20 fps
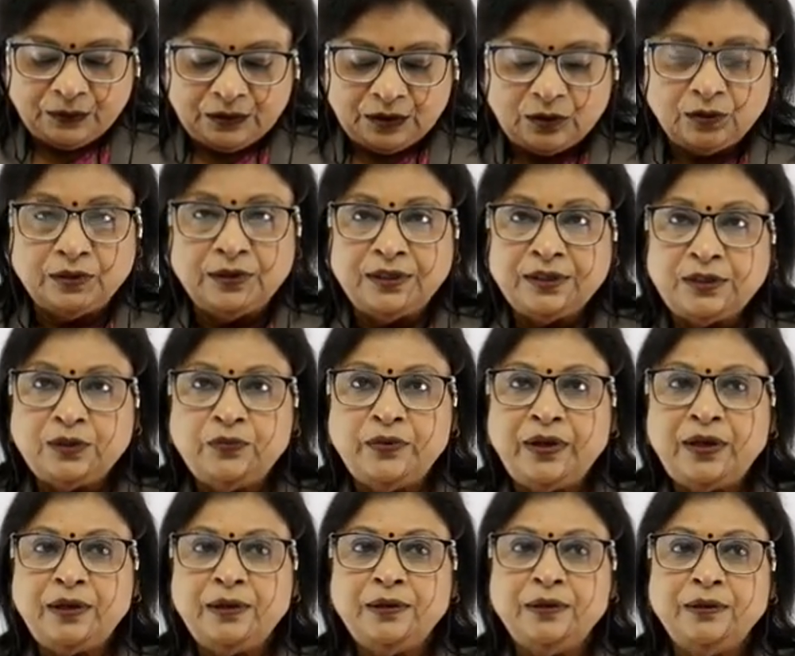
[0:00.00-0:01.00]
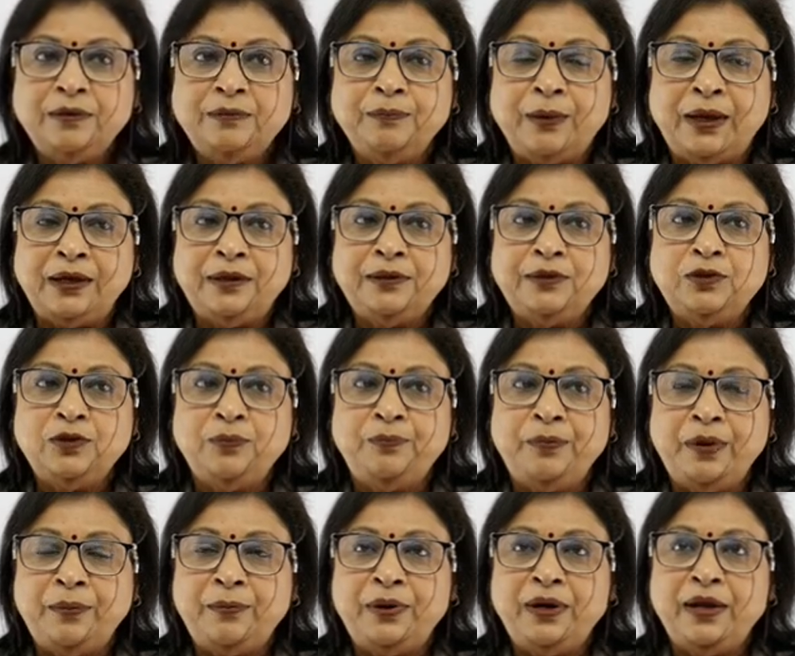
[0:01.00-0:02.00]
So this way balance
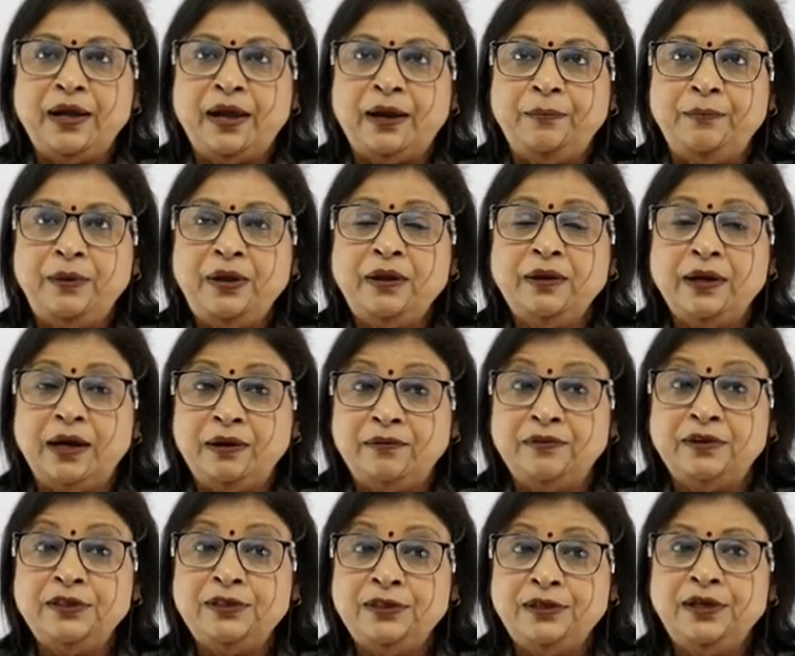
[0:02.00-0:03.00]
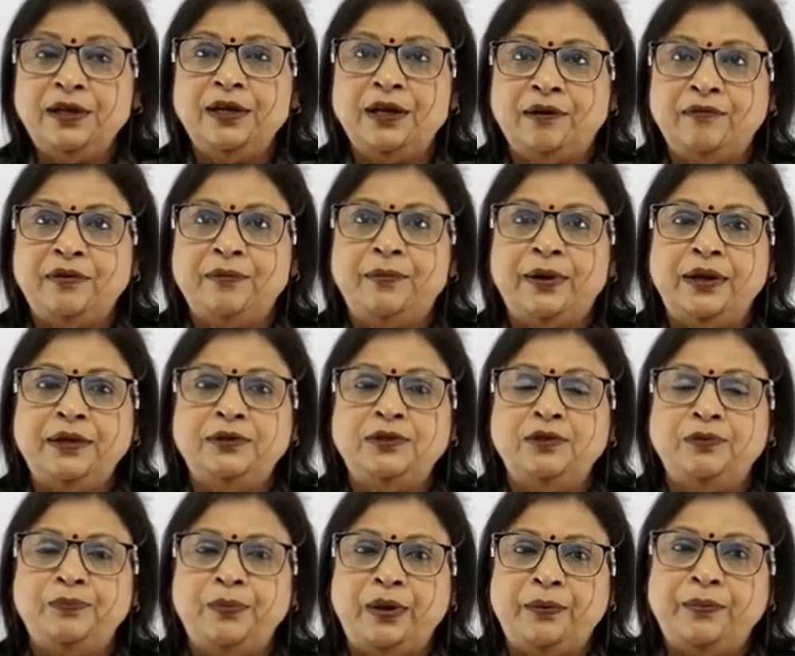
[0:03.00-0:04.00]
of payment can be, adversity in our
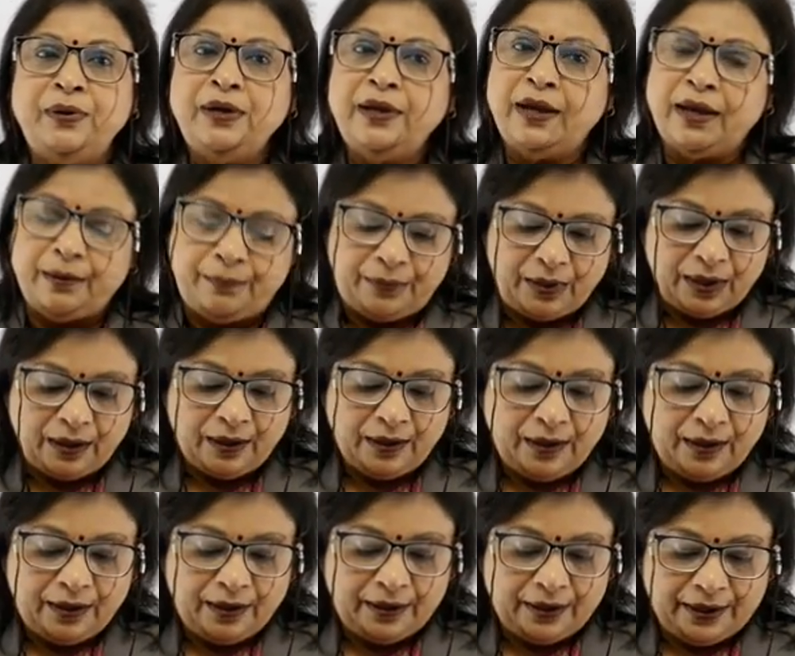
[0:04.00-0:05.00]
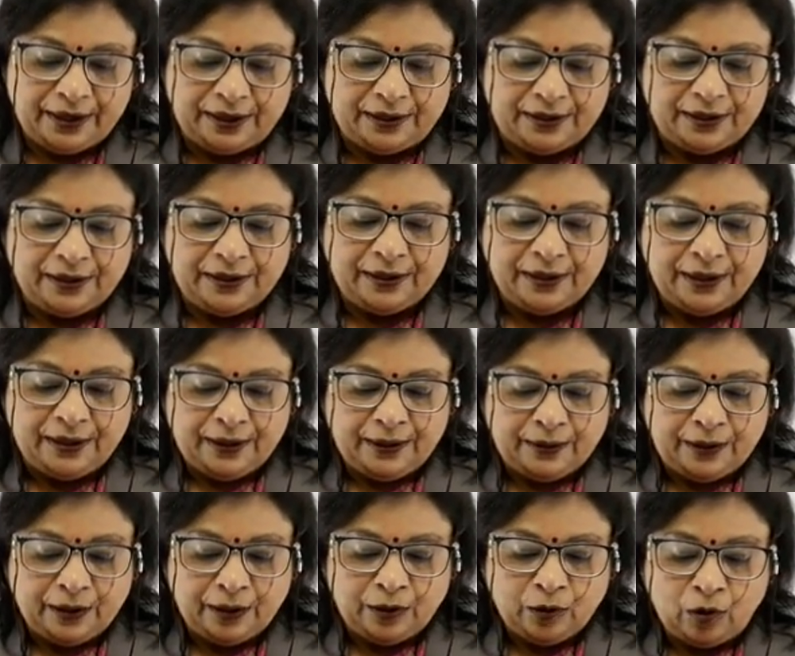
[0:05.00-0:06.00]
balance of payment can be corrected.
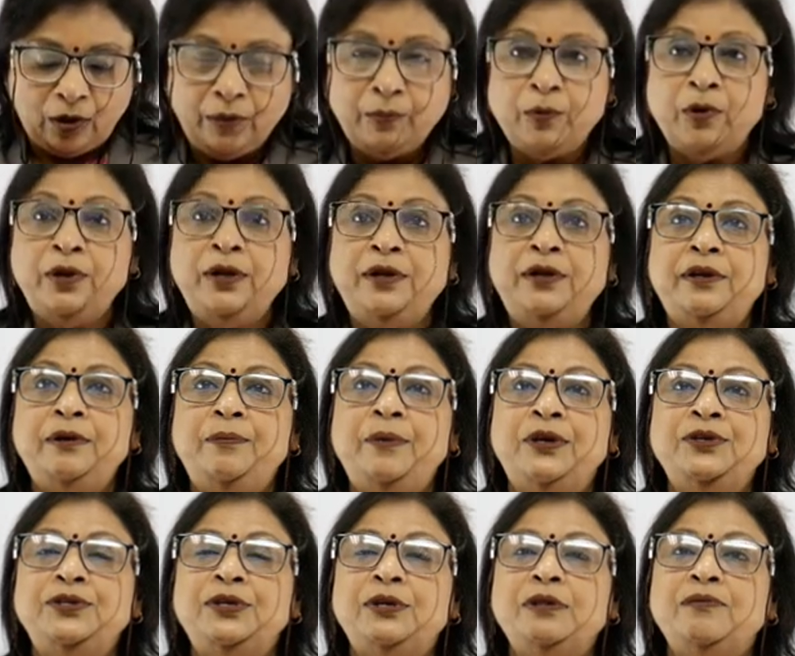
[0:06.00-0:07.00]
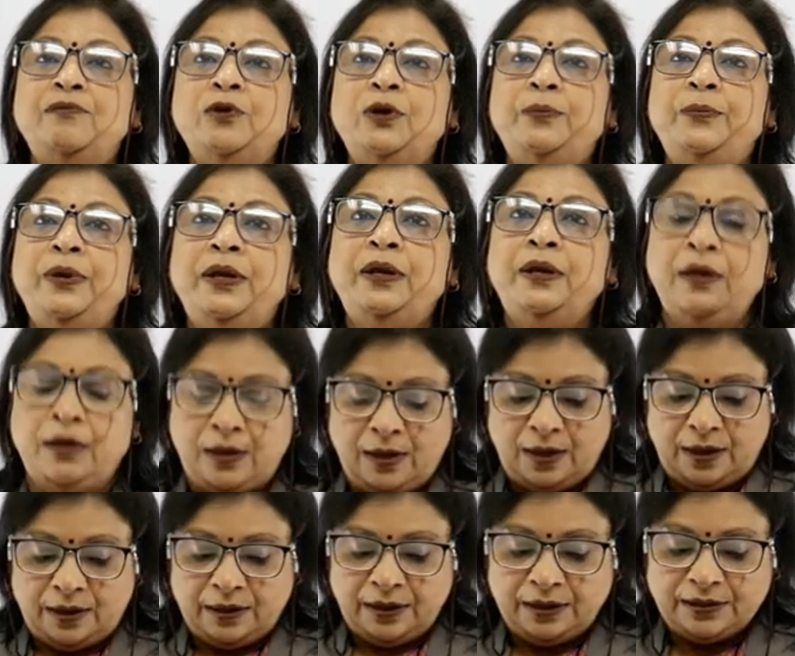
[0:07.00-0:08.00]
Now non-monetary measures would be
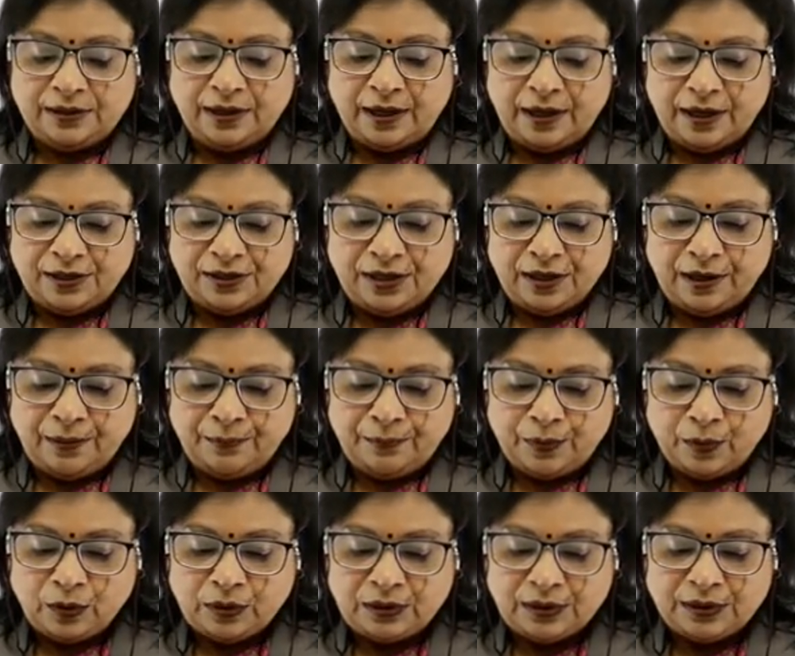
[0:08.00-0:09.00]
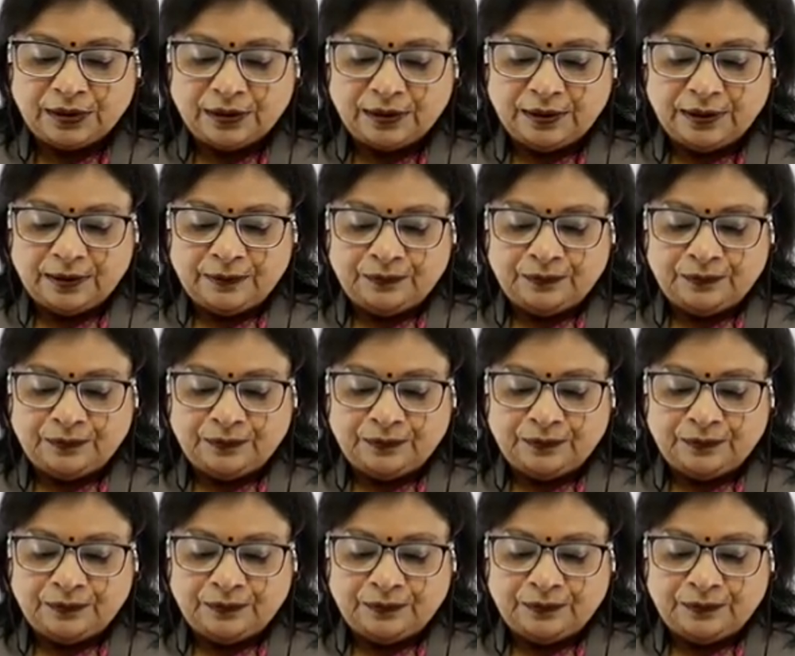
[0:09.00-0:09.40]
discouraging imports,